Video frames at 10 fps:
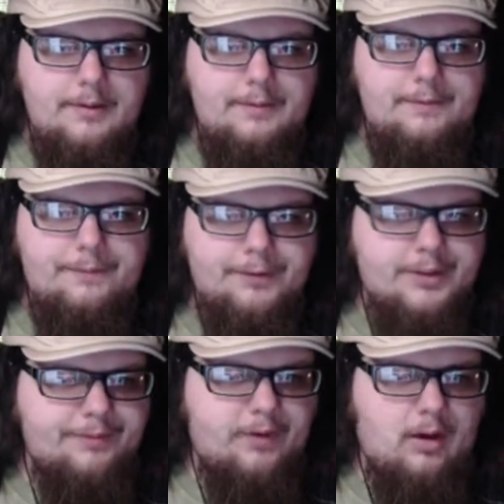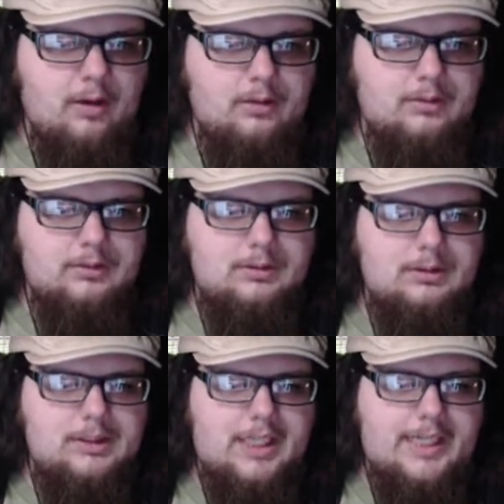First of all,
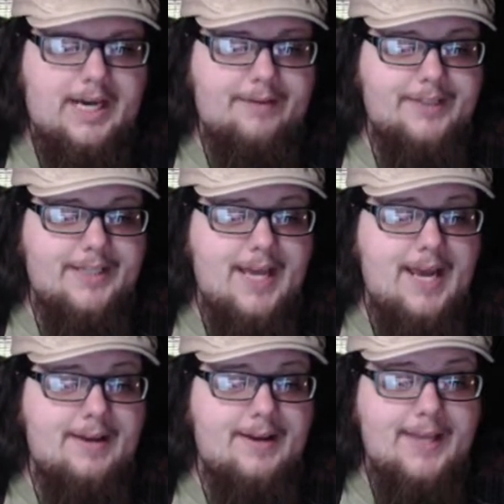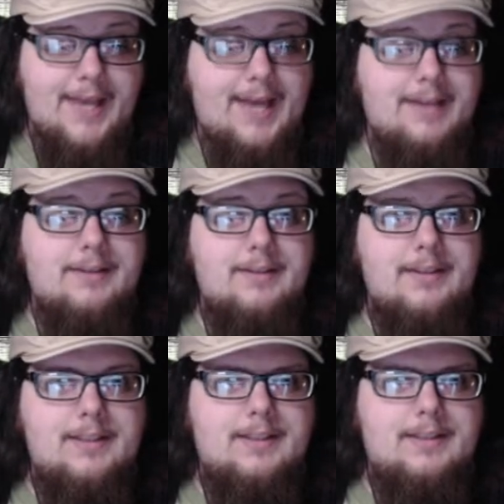I have to say again.
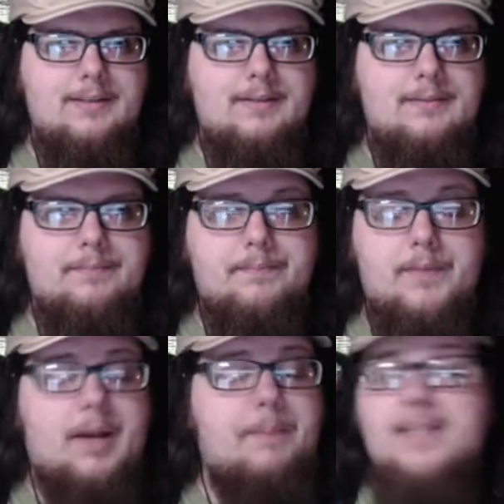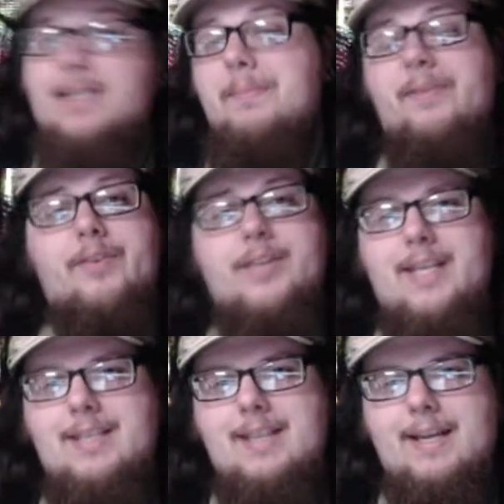Okay, basically, let me first say
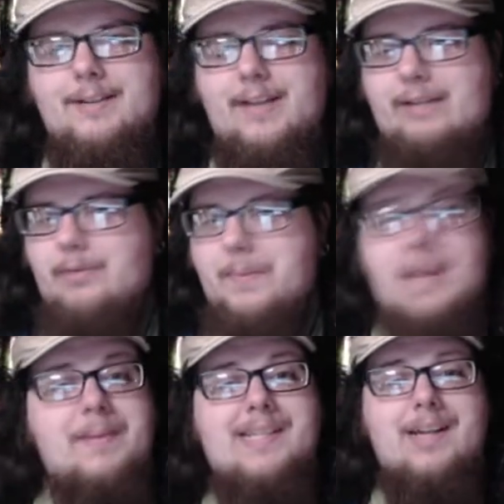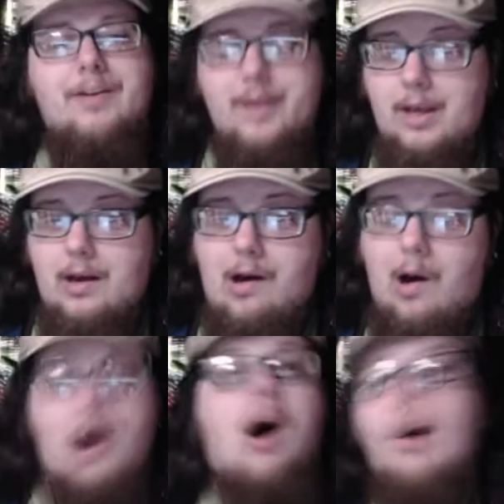this so I don't repeat myself.
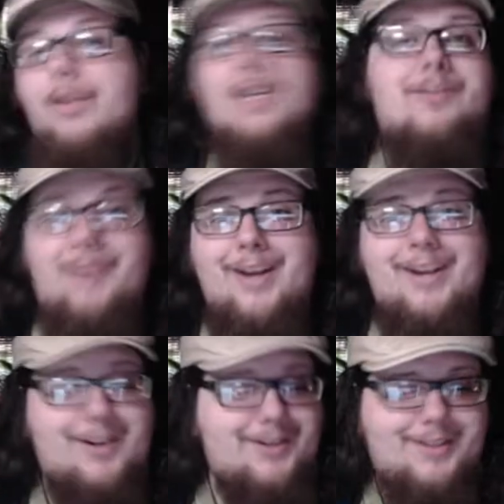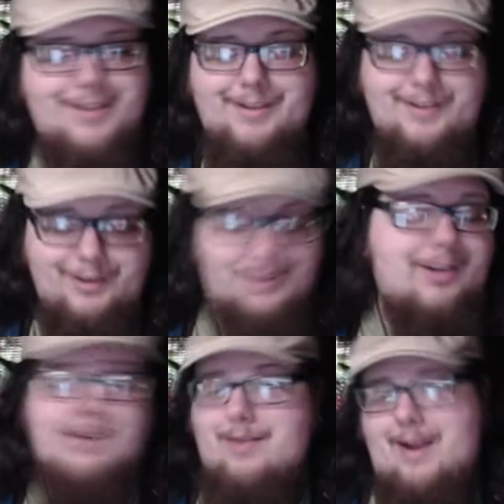All these figures
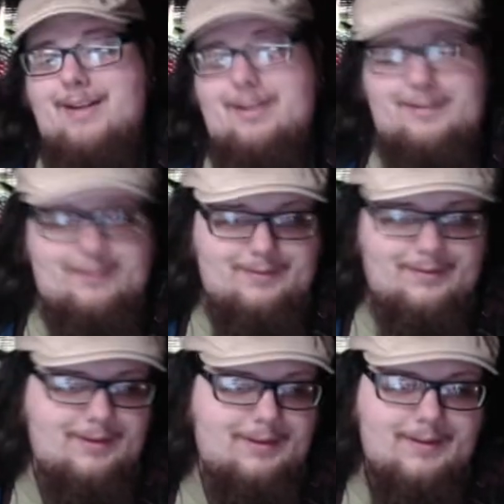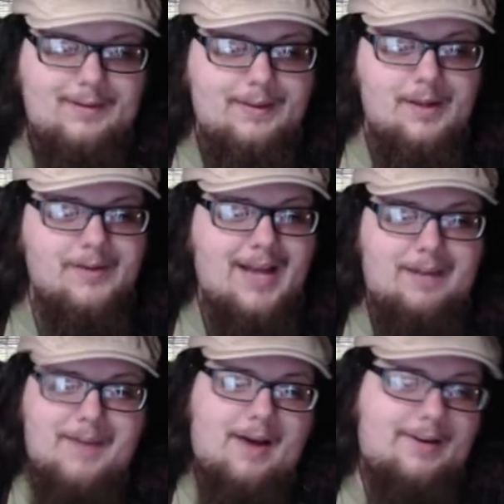look great, no doubt
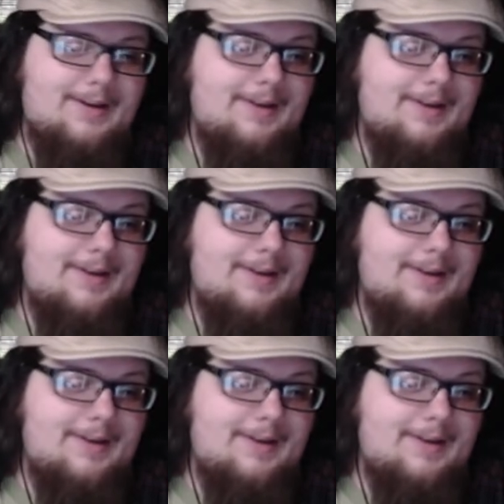about it.